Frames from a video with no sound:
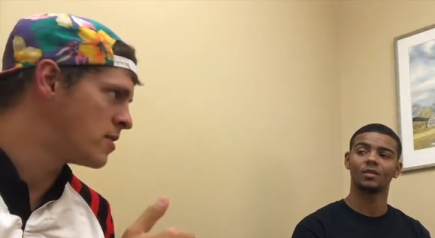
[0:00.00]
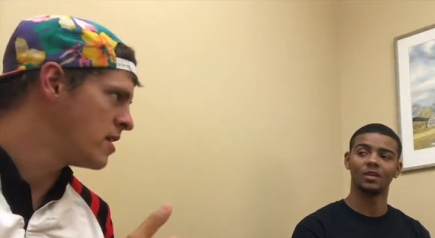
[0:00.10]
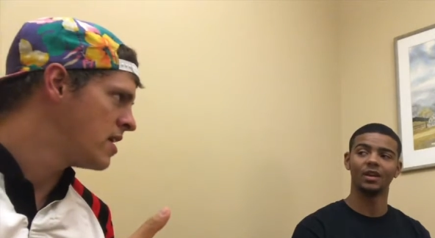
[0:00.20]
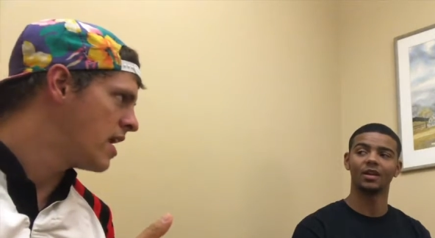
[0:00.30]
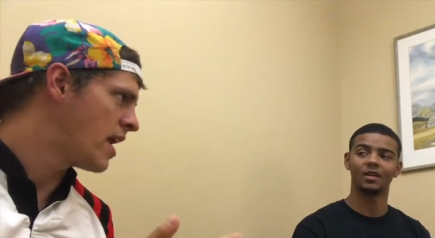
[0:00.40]

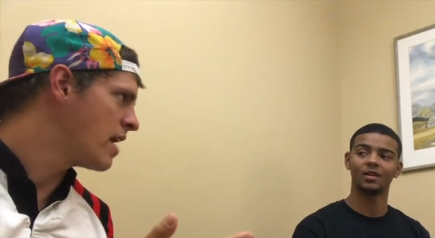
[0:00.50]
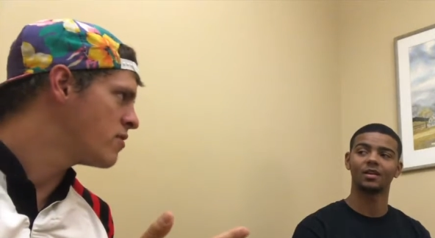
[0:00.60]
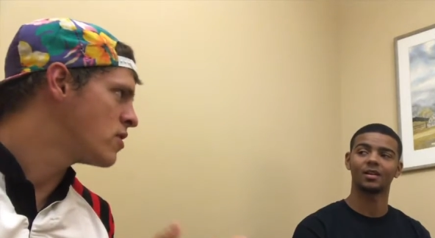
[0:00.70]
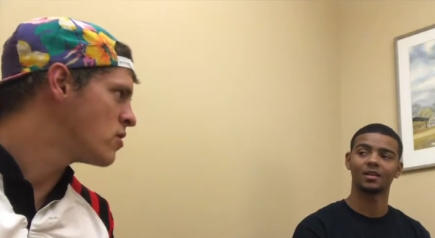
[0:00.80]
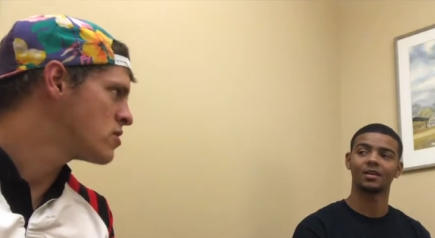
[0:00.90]
Speaker 1: Yeah. And I
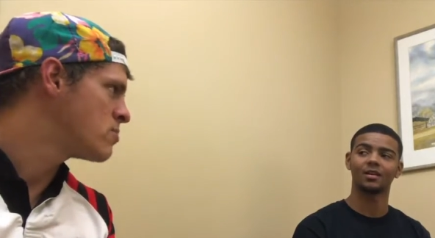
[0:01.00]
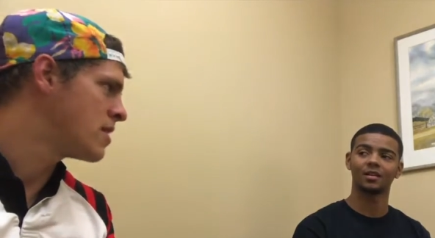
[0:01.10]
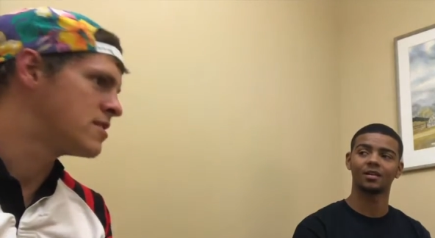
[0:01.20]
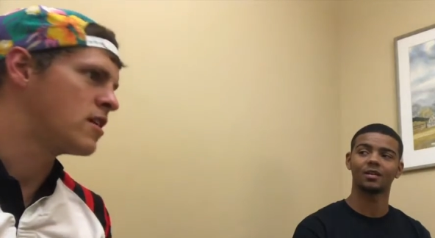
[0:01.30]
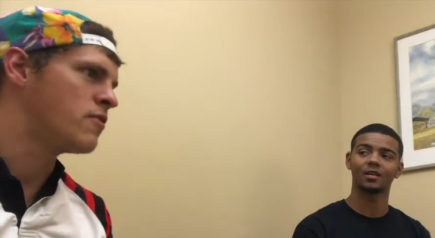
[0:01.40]
even noticed
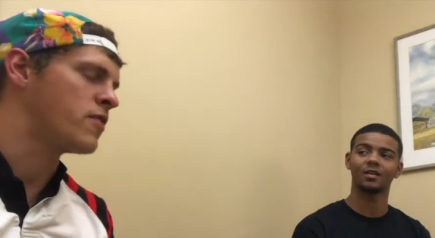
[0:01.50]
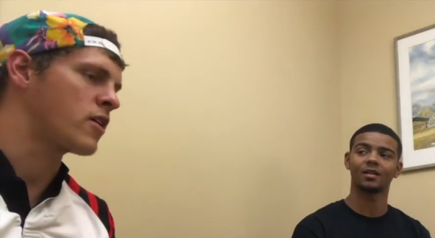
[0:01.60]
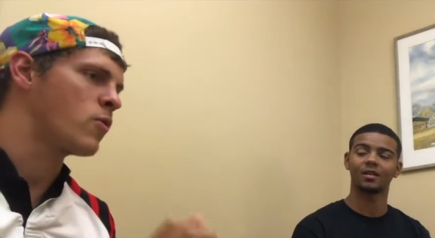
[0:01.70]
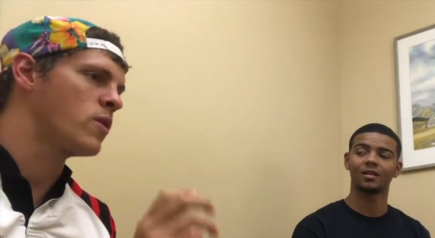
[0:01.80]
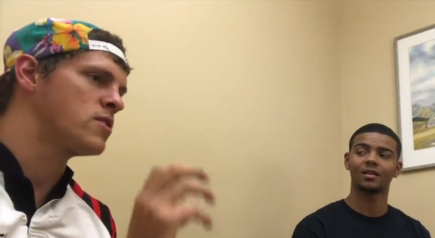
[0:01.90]
myself, like
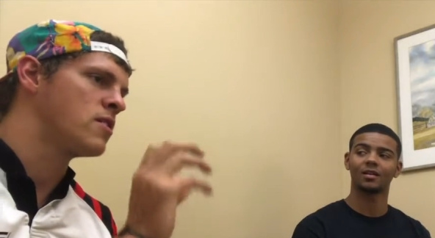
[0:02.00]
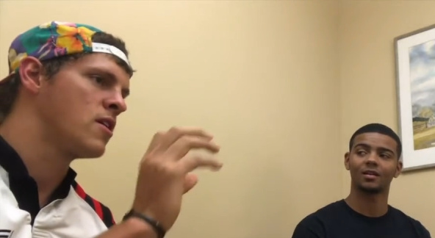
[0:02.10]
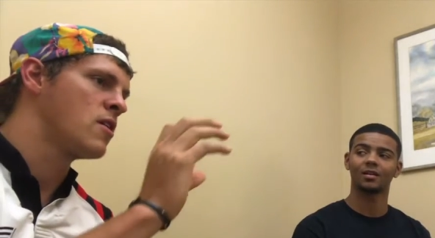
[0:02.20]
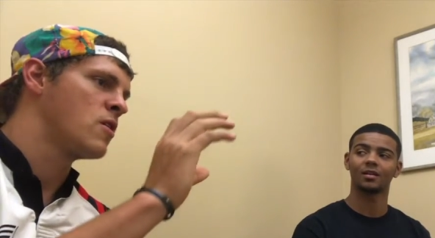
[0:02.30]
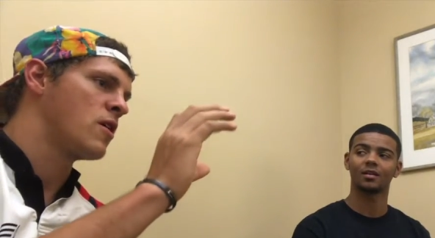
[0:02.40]
one,
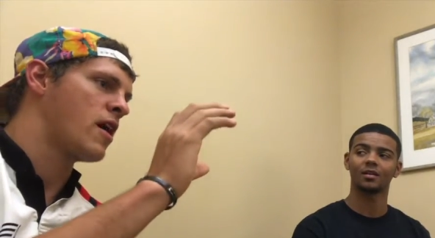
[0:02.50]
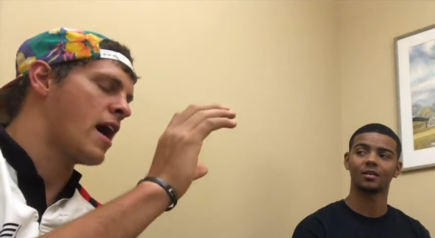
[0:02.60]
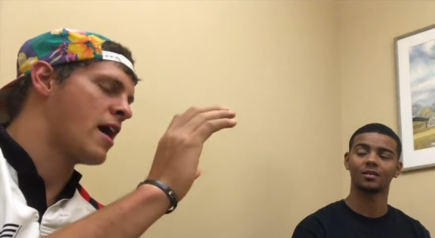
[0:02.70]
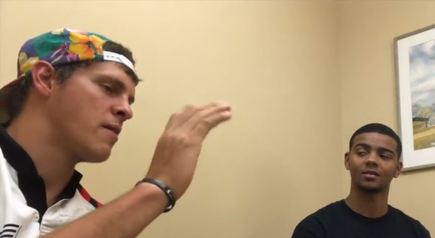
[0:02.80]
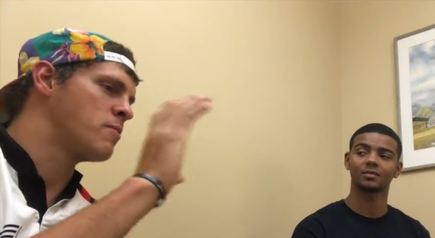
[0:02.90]

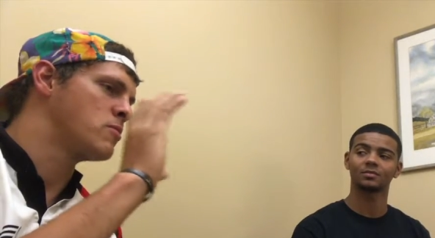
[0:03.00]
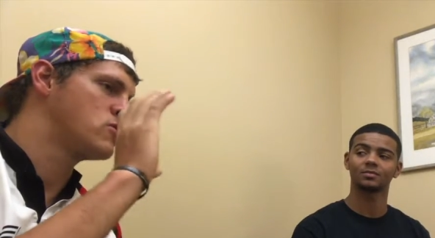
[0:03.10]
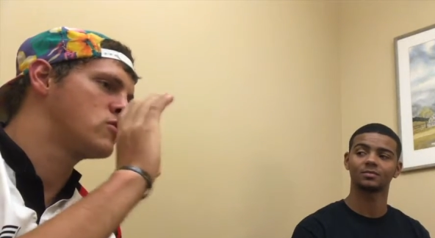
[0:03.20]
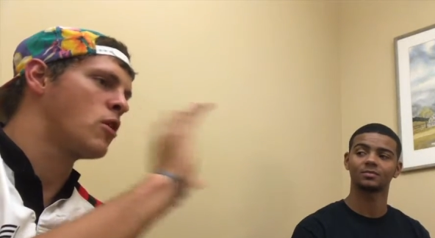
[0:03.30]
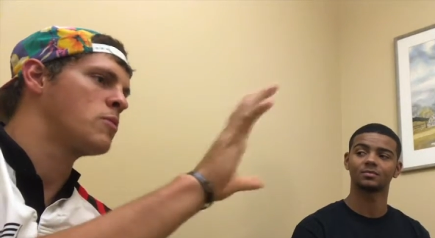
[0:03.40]
I'm
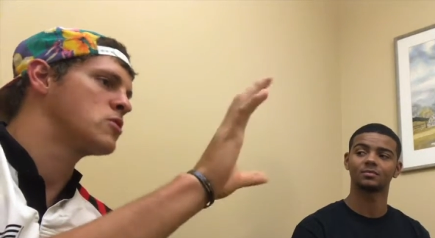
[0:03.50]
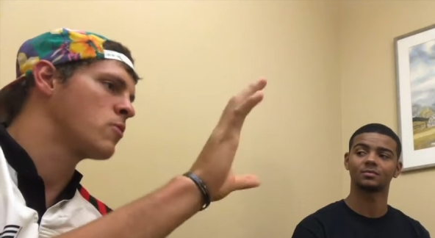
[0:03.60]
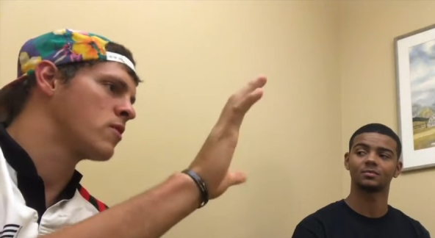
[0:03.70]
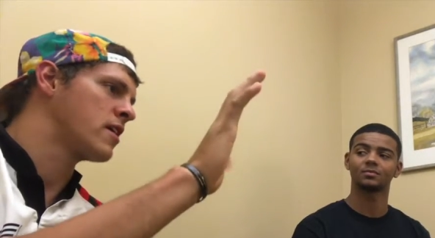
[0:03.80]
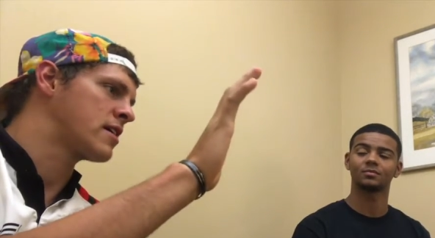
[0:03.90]
so much
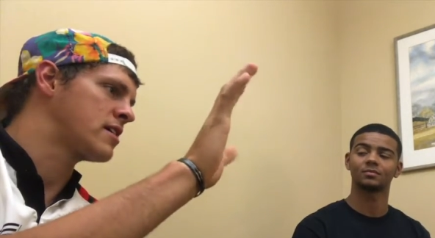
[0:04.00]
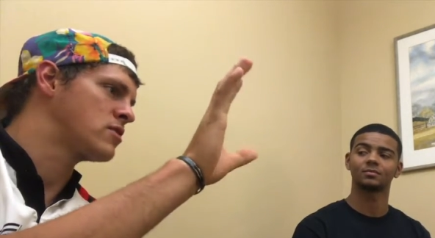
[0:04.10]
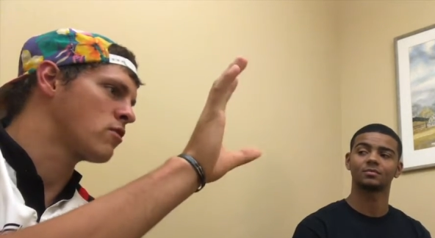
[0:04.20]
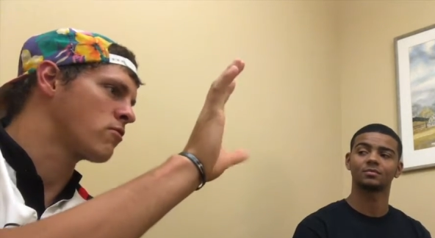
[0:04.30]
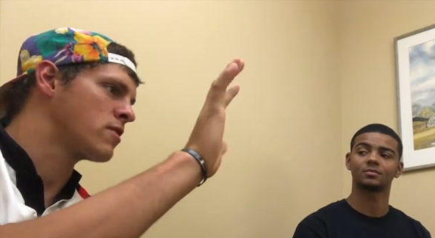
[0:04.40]
more likely
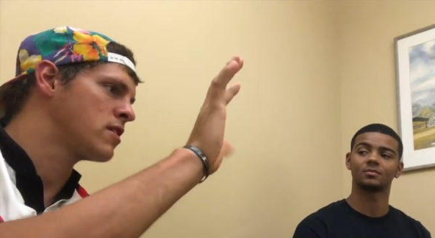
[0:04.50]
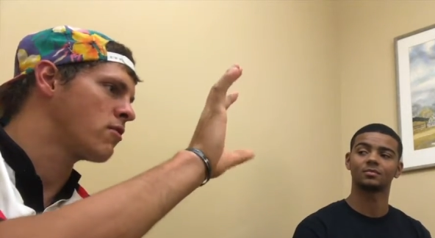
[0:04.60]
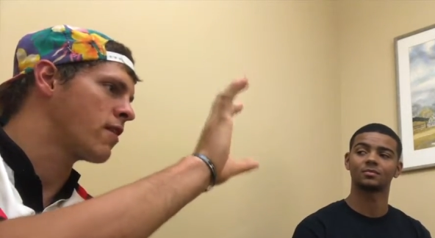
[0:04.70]
to read the